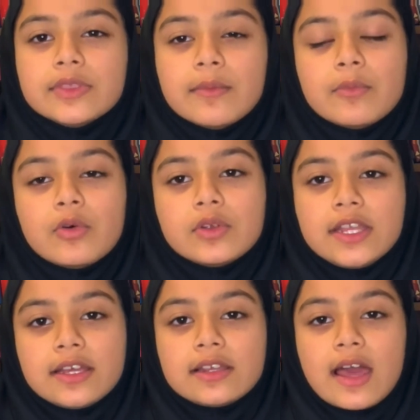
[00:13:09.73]
the
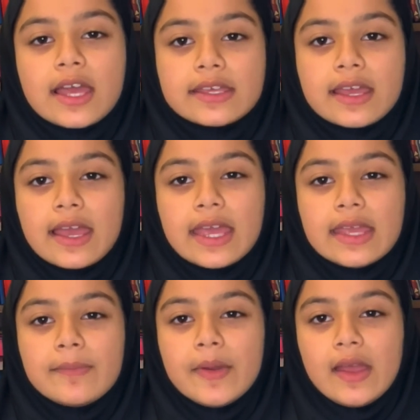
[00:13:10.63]
morning light
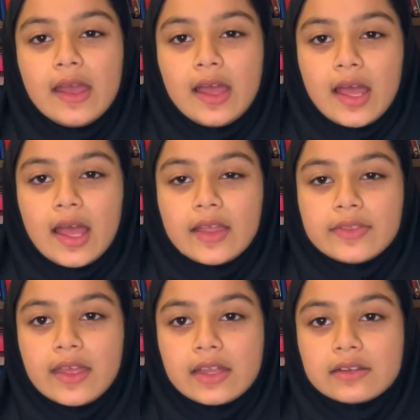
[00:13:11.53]
came,
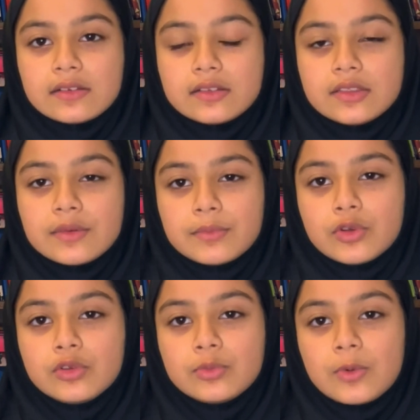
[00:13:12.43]
and then the
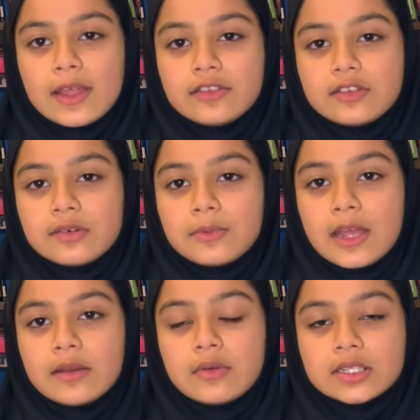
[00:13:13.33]
moon went
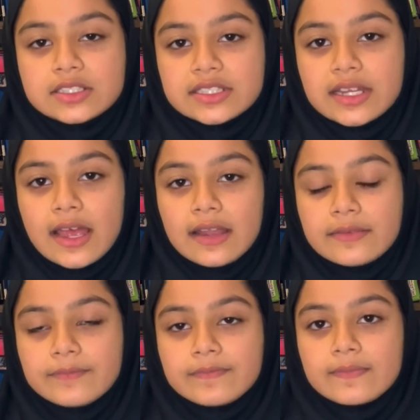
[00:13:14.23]
away once
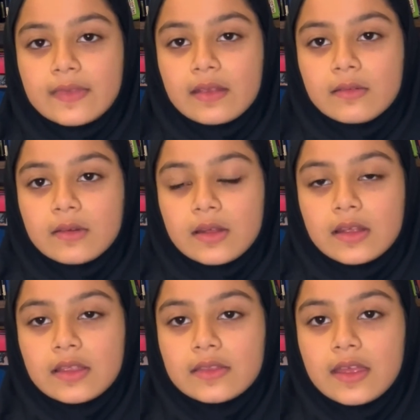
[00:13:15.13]
again.
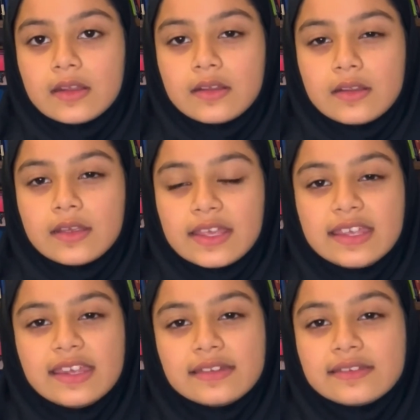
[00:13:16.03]
And then
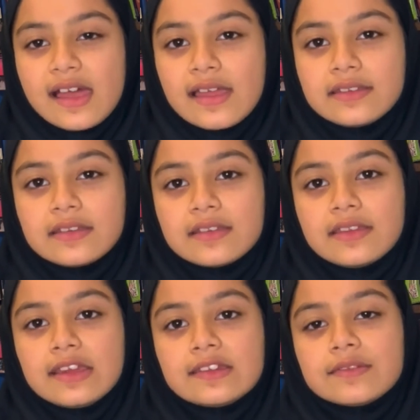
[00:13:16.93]
he said,
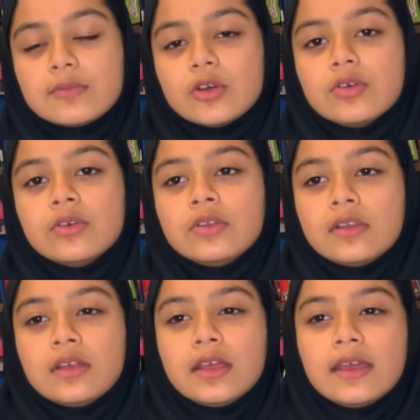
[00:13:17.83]
this moon,
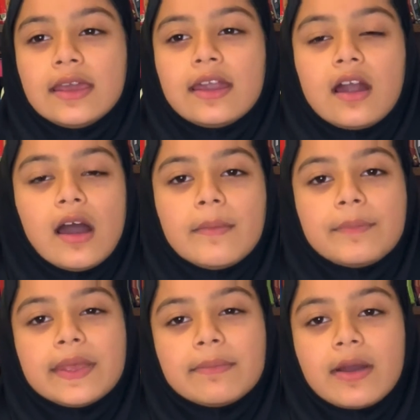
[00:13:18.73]
it
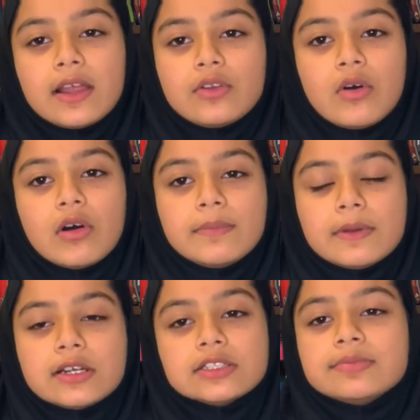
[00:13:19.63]
can't be my Lord,
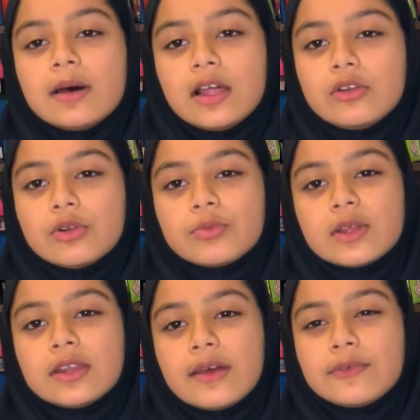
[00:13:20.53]
because my Lord
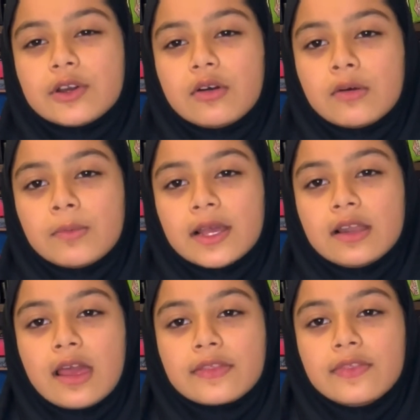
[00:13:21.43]
will never go away
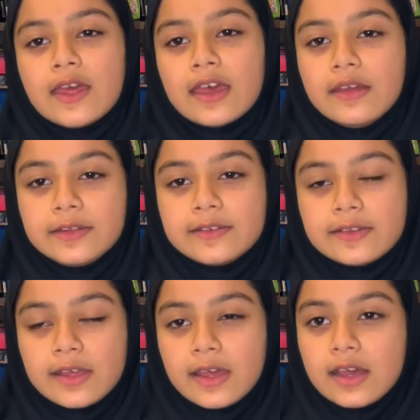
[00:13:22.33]
like this.